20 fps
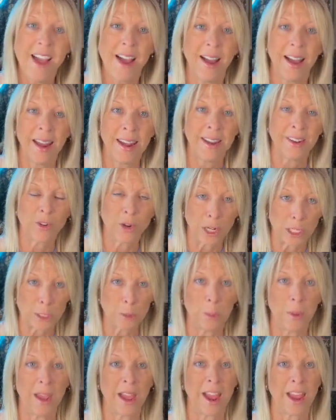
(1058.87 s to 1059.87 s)
And trust
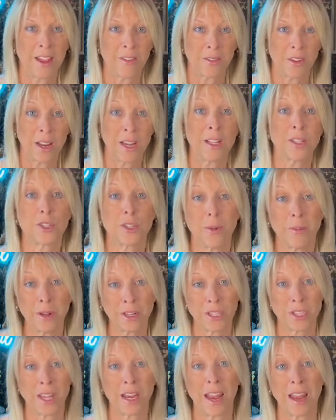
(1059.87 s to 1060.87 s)
me, I have done it so
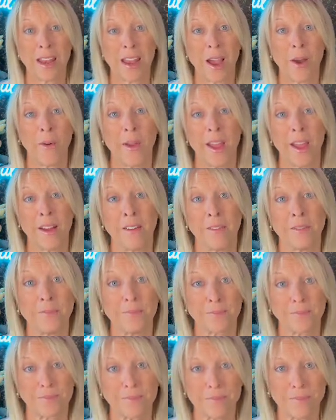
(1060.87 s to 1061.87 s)
much that I now have
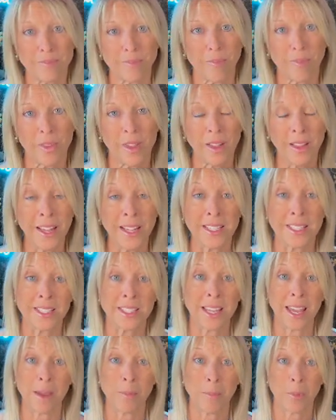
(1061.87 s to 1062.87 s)
like
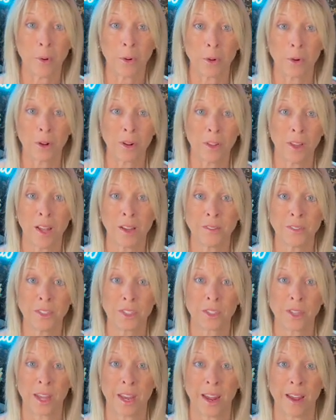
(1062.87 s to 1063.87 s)
skateboarder
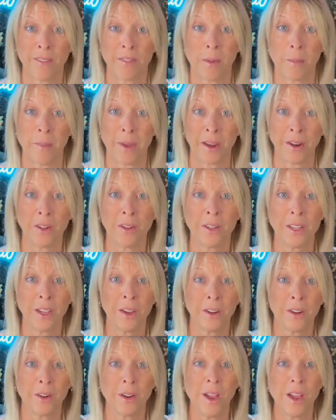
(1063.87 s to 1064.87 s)
gloves that have the metal
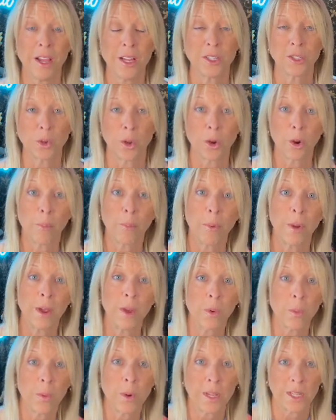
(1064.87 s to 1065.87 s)
here, so I don't break
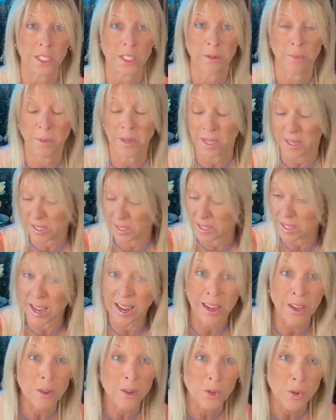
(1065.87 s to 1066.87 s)
a wrist because I
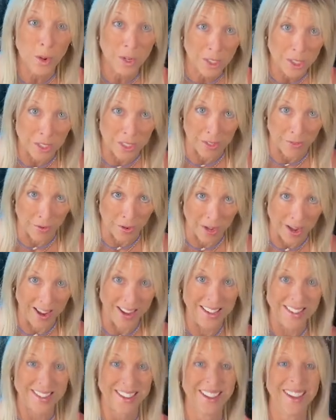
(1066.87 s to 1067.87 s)
use crutches every night.
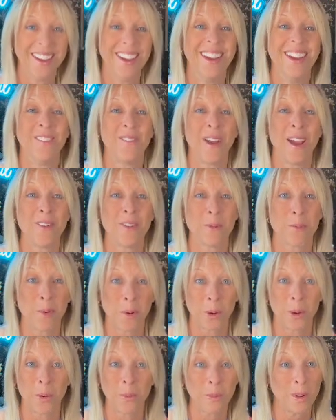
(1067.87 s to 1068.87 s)
If I have a
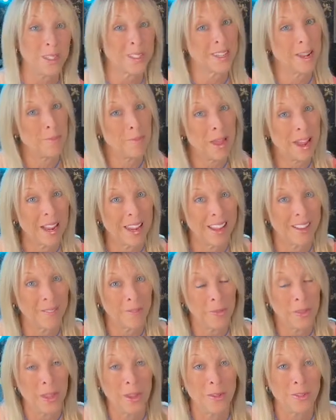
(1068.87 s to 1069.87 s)
broken wrist, I'm not
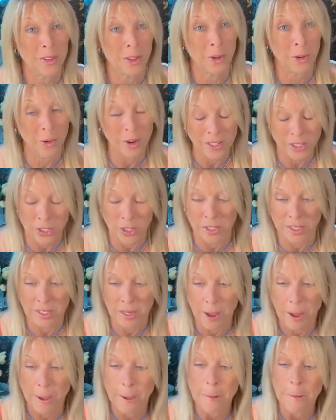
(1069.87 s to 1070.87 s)
using crutches.
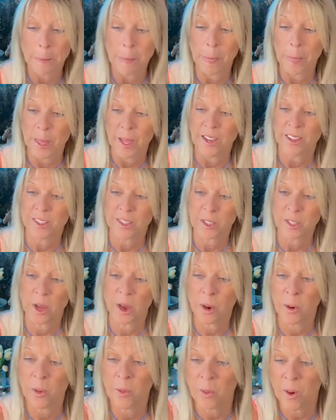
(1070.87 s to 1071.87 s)

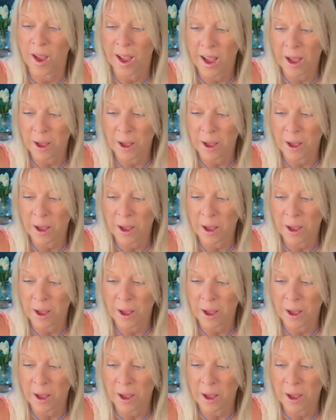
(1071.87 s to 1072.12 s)
So